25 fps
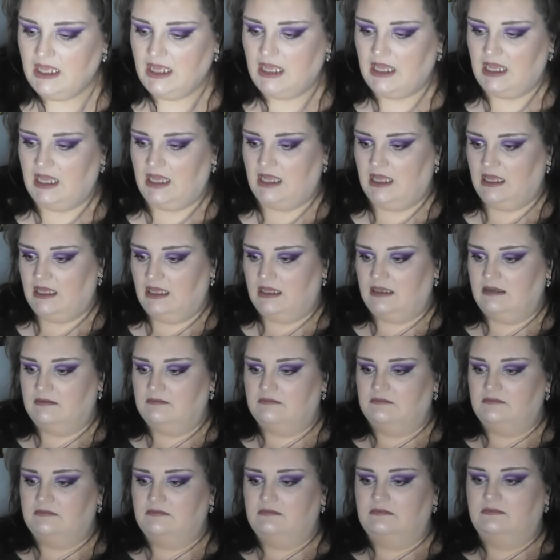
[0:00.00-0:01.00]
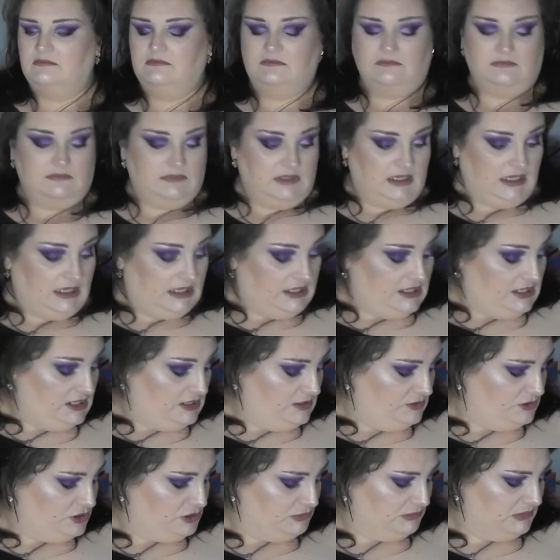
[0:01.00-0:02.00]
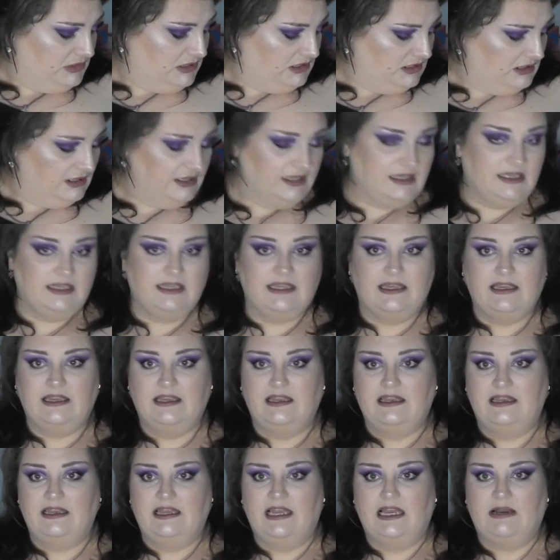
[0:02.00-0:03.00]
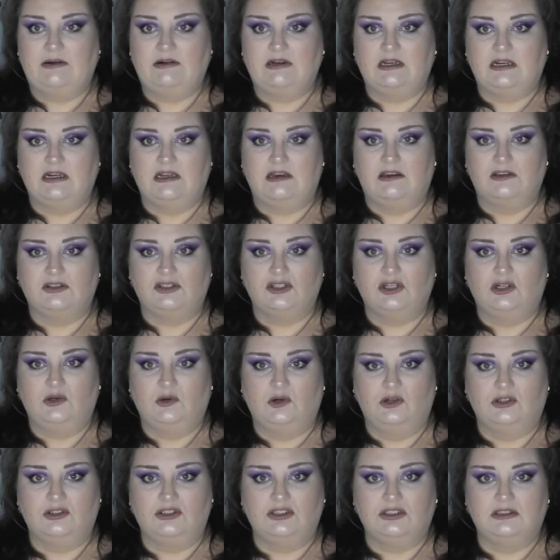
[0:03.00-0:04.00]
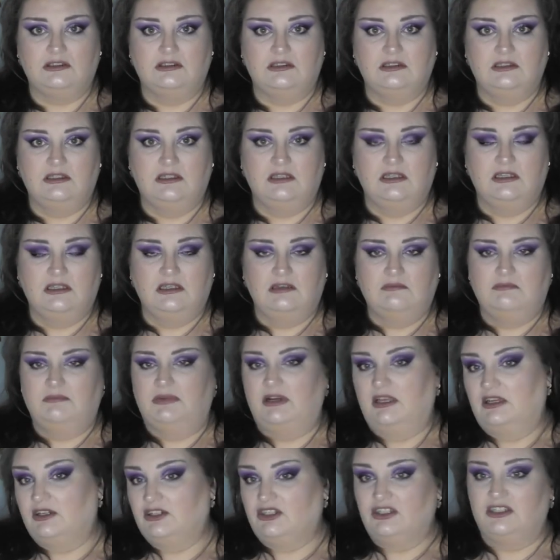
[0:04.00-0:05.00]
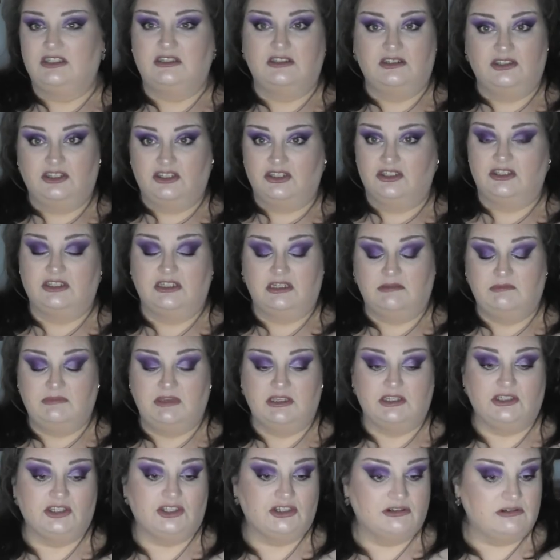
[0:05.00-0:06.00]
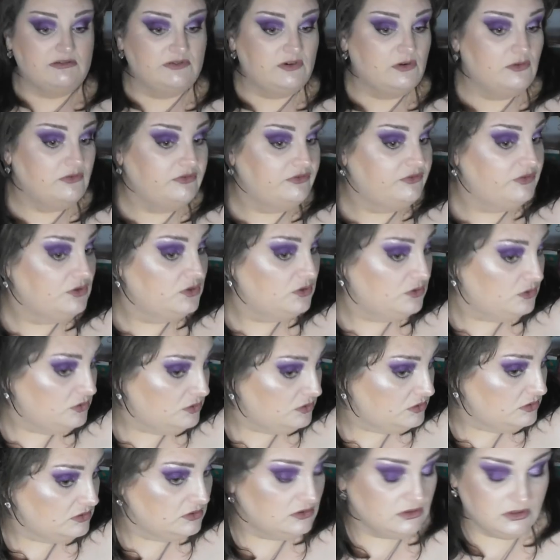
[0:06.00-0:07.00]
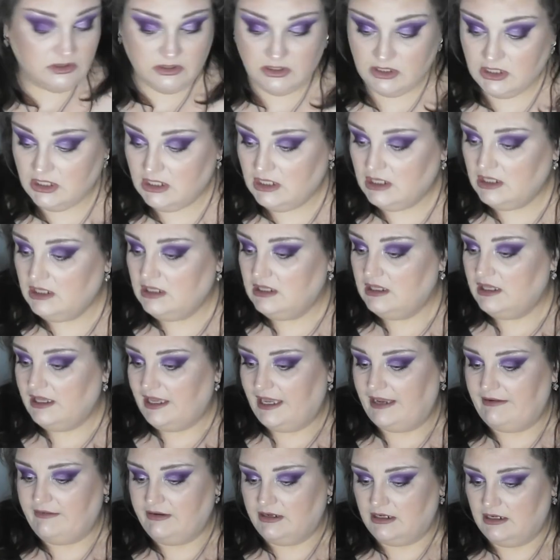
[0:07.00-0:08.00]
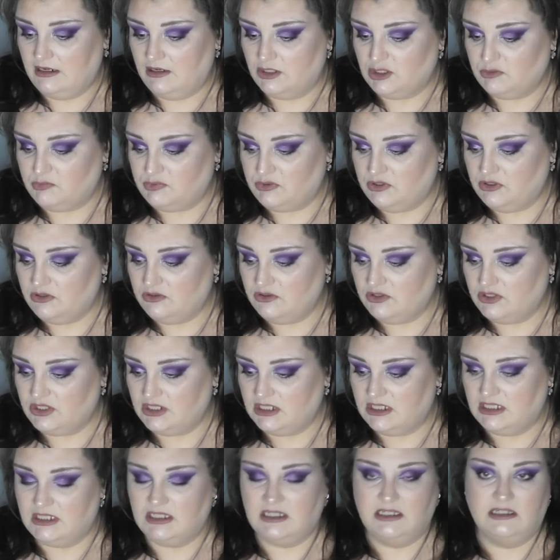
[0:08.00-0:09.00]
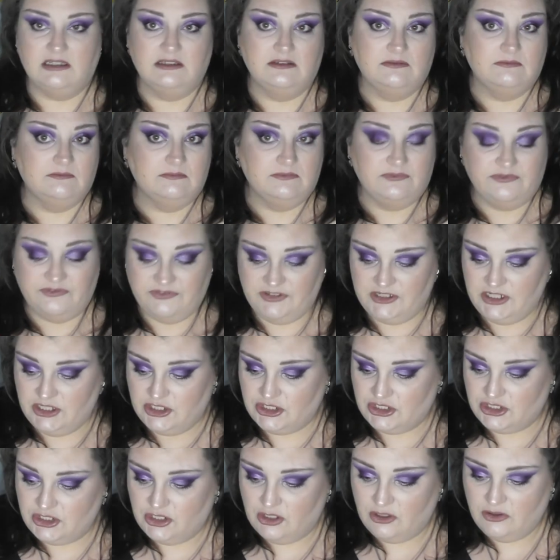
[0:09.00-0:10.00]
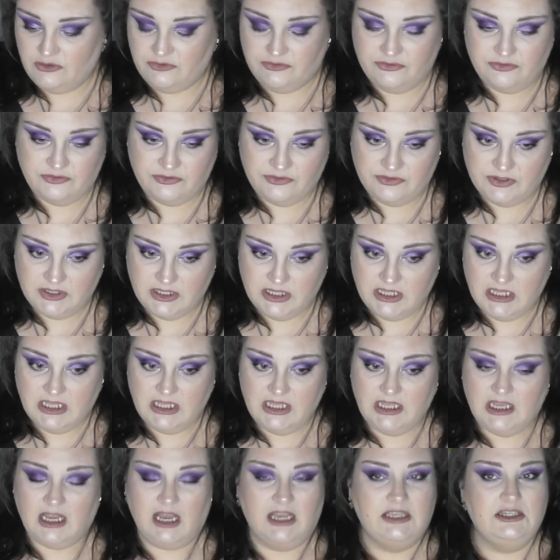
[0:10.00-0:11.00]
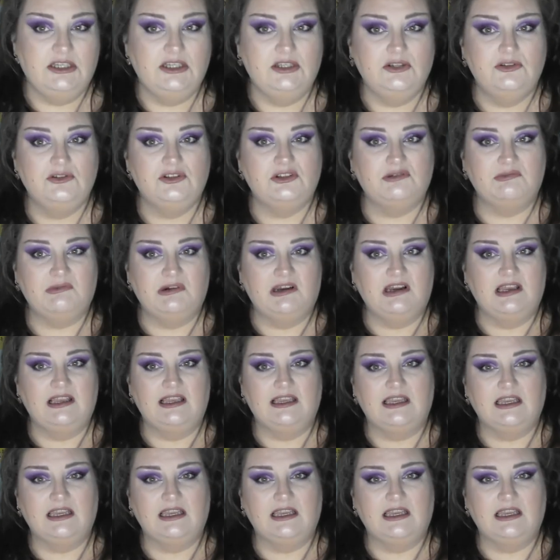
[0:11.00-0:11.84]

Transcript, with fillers: Um, I used my Hourglass quad blushes, and just did a mixture of all four. Hourglass bronzer, finished off. I used my